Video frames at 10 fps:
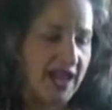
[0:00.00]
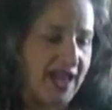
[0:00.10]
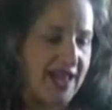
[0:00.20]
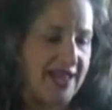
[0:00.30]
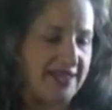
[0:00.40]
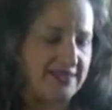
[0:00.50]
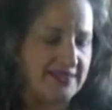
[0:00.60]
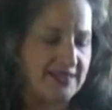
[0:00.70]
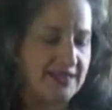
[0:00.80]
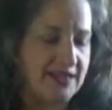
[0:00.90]

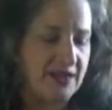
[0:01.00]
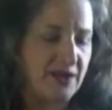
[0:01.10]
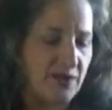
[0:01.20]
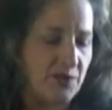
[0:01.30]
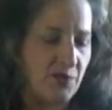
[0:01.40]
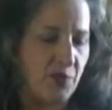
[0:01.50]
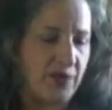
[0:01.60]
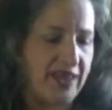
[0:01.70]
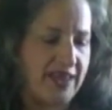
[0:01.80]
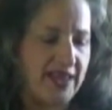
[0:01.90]
And
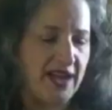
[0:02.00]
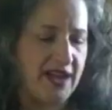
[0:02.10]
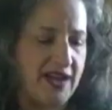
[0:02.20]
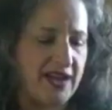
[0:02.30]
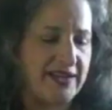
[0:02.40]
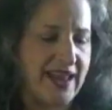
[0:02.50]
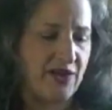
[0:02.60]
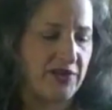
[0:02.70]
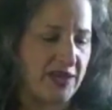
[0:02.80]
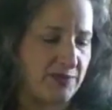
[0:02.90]
we
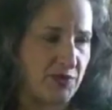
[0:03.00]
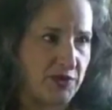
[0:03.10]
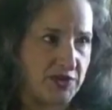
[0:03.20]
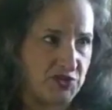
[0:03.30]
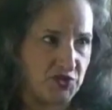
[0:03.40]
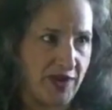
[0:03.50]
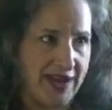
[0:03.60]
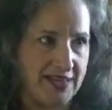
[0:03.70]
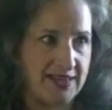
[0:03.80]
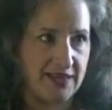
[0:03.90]
now keep on
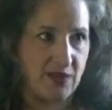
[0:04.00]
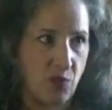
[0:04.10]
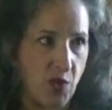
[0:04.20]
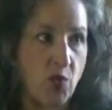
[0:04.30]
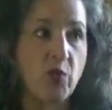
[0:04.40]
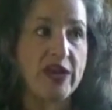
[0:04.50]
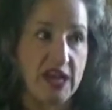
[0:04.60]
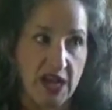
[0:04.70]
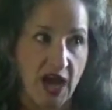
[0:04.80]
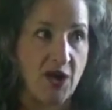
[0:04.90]
attracting what we
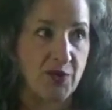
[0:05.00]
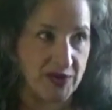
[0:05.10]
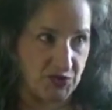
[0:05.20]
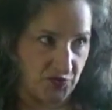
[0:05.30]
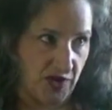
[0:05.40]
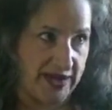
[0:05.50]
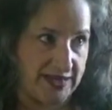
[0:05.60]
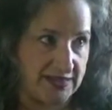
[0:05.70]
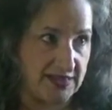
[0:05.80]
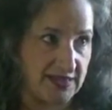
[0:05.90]
know is
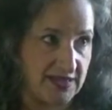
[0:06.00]
right.